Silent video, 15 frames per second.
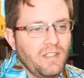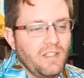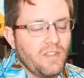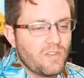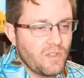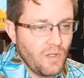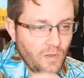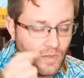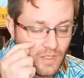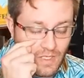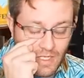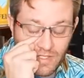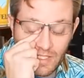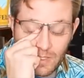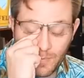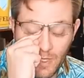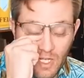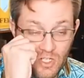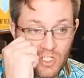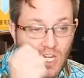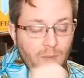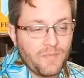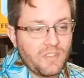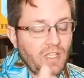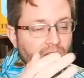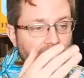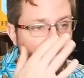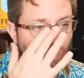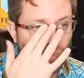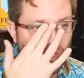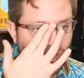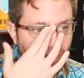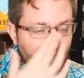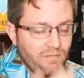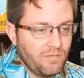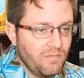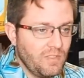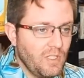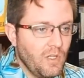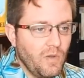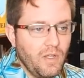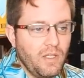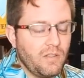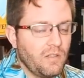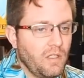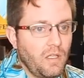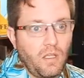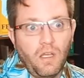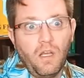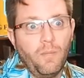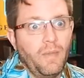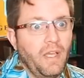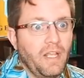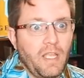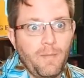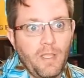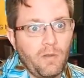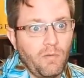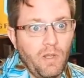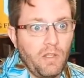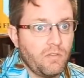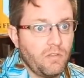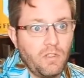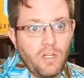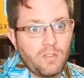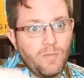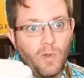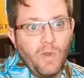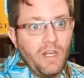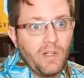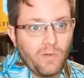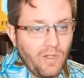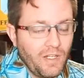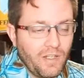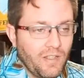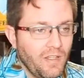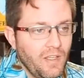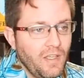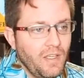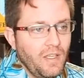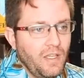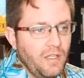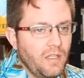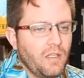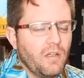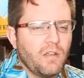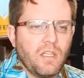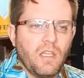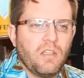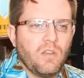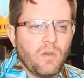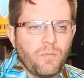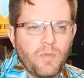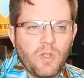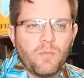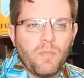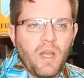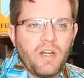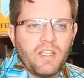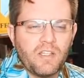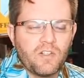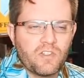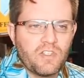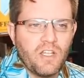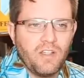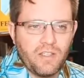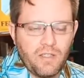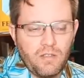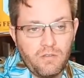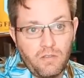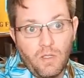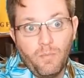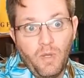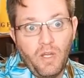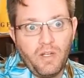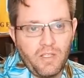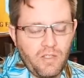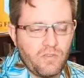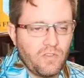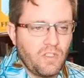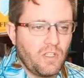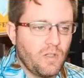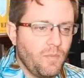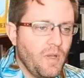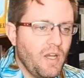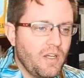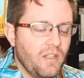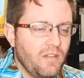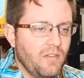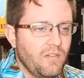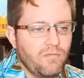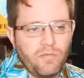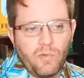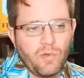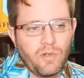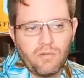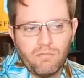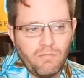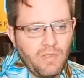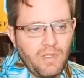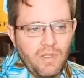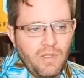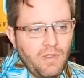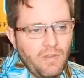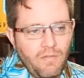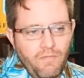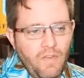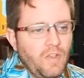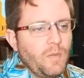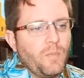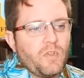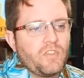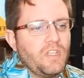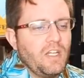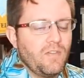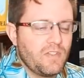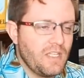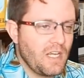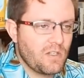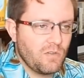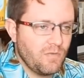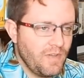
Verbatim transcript: So it's like the pawn shop selling your ring. You go in, you're like, oh man, I can make rent, so here's my wedding ring. And they go, okay, you're, you're pawning it or selling it. You say, I'm pawning it. So they're going to pawn it for 50% of its actual